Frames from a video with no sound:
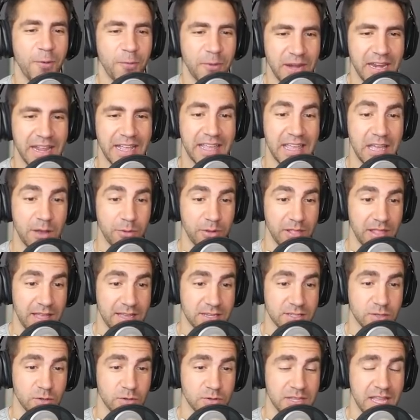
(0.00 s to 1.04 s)
We didn't get one
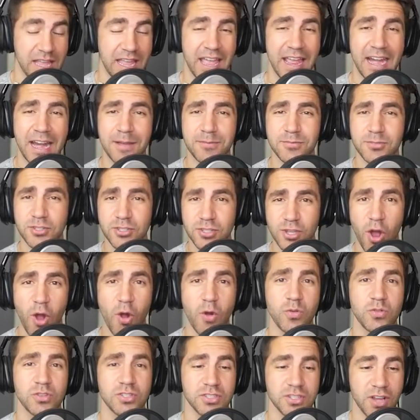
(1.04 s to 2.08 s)
last Tuesday, and I'm
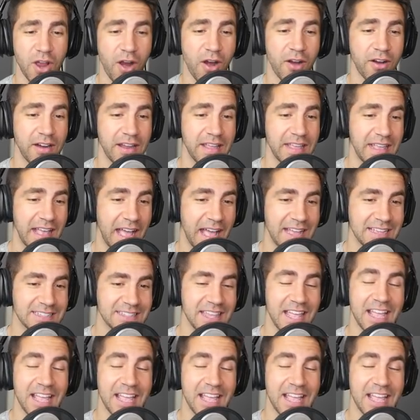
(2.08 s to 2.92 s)
so sorry, guys.